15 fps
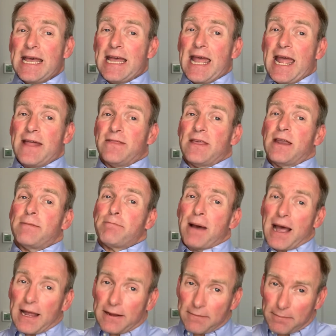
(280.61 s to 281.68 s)
And then
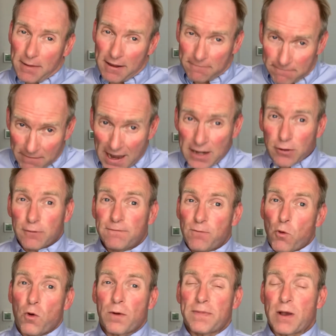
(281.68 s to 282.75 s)
my final
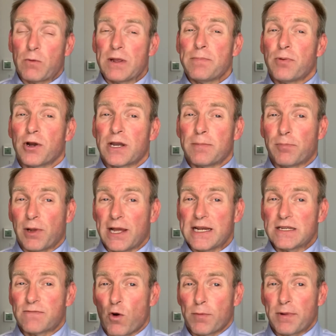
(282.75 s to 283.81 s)
form that we put in
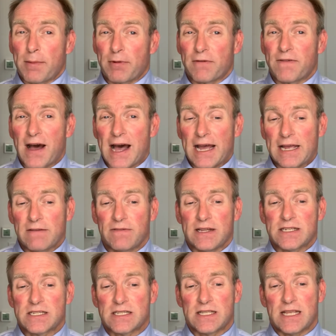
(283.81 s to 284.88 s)
place, form number 5,
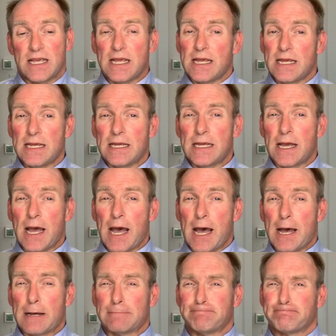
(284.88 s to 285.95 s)
it's the,
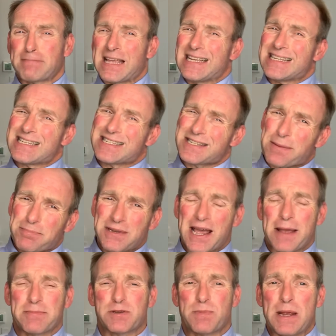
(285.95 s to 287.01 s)

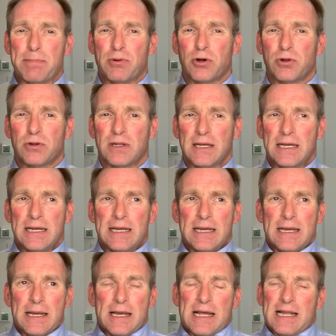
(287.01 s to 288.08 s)
sometimes people,
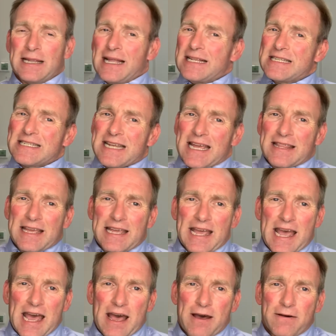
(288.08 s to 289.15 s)
let's say they
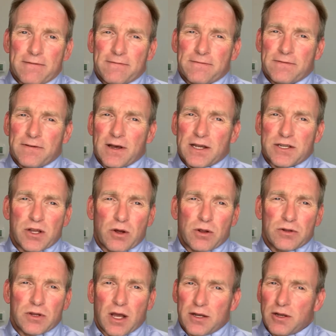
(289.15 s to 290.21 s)
have
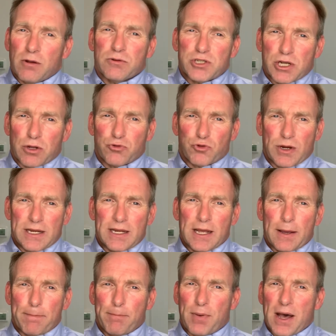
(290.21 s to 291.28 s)
adult children,
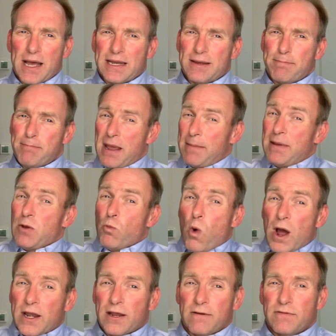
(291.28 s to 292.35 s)
but maybe
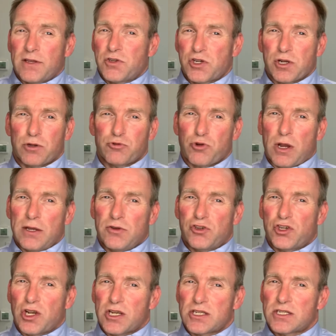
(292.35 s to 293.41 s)
one of the children
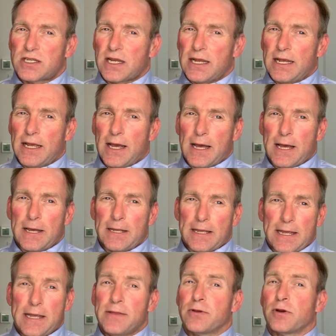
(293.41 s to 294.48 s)
just
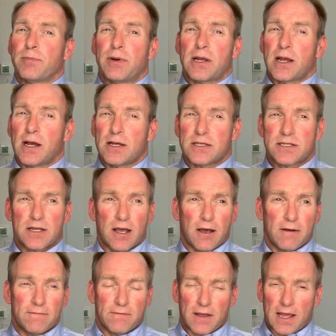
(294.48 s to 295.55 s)
either because
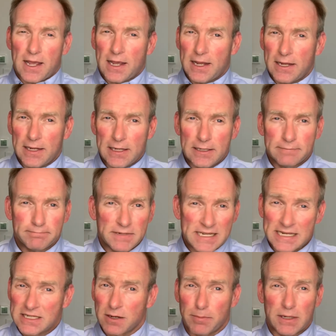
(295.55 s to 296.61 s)
of a
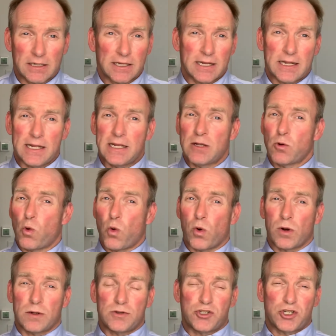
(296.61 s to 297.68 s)
disability
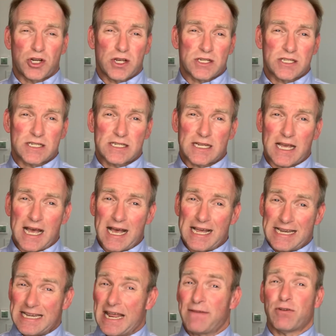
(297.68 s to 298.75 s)
or just
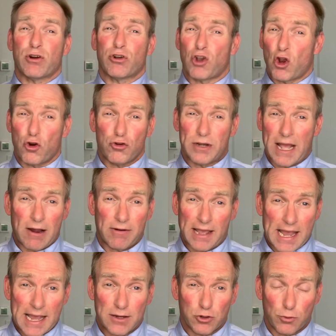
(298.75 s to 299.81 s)
never learned how to
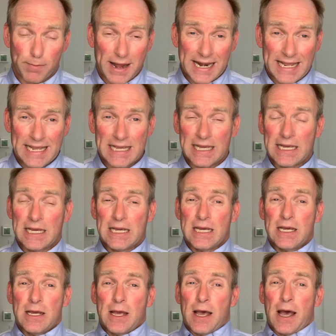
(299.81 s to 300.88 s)
handle money,
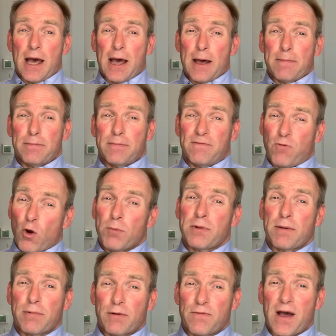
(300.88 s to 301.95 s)
Form
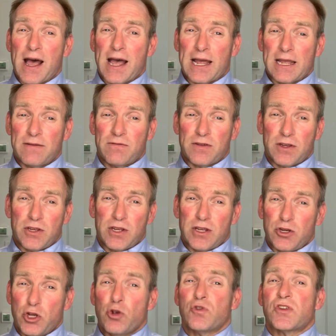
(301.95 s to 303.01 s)
number 5
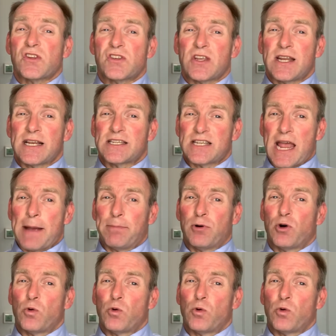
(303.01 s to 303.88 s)
uses an example